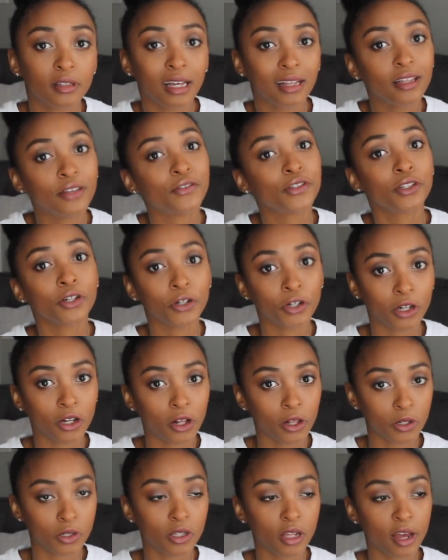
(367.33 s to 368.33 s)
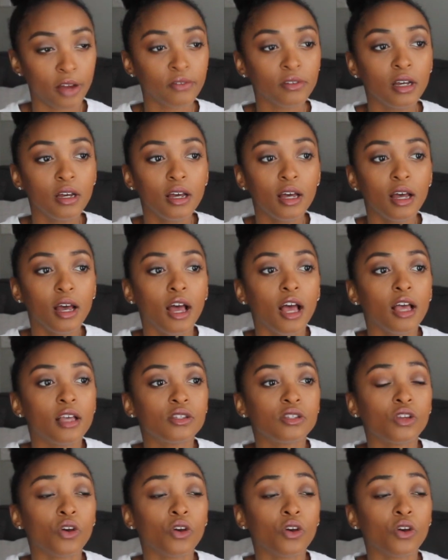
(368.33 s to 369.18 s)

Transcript: that leaves $30 left.